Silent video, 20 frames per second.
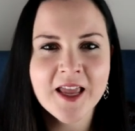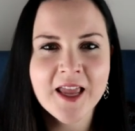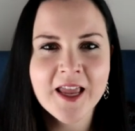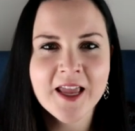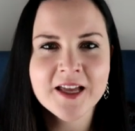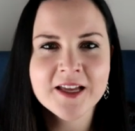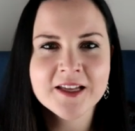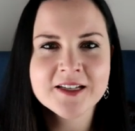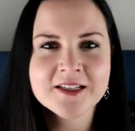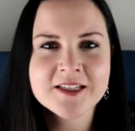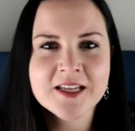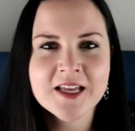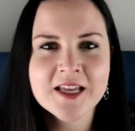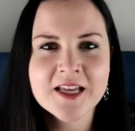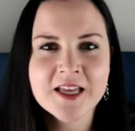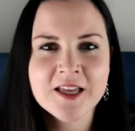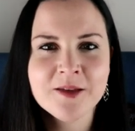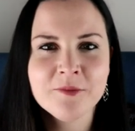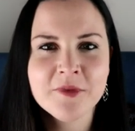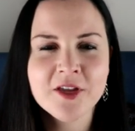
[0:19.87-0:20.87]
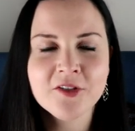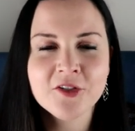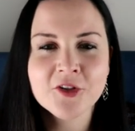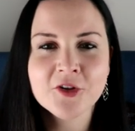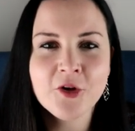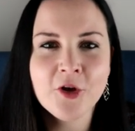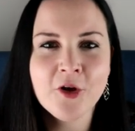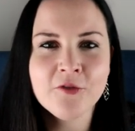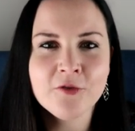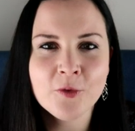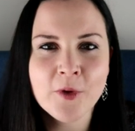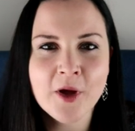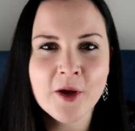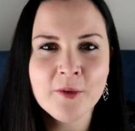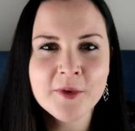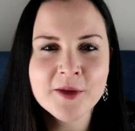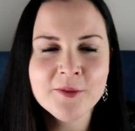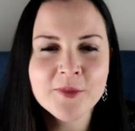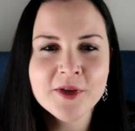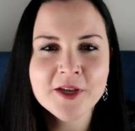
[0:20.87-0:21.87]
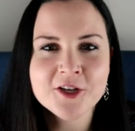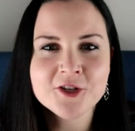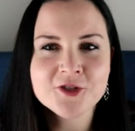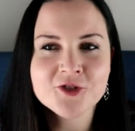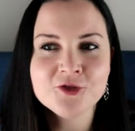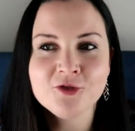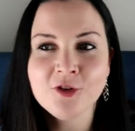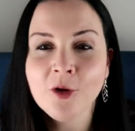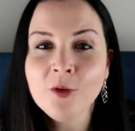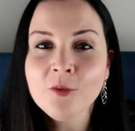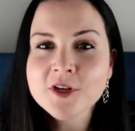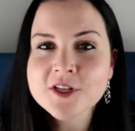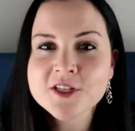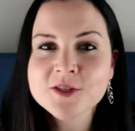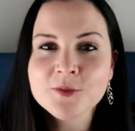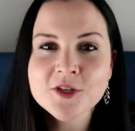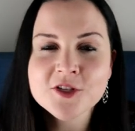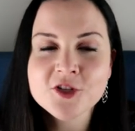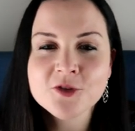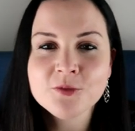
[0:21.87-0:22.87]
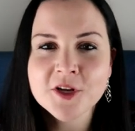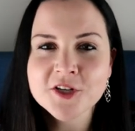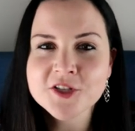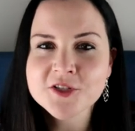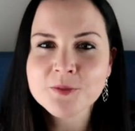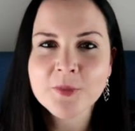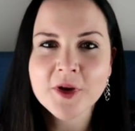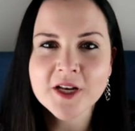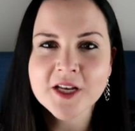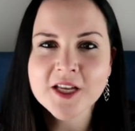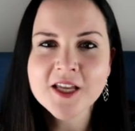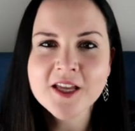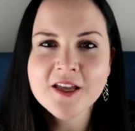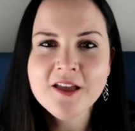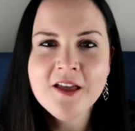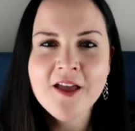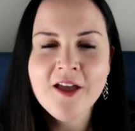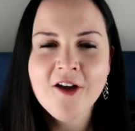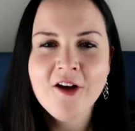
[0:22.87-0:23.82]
and it can be a little overwhelming because you don't want to spend too much money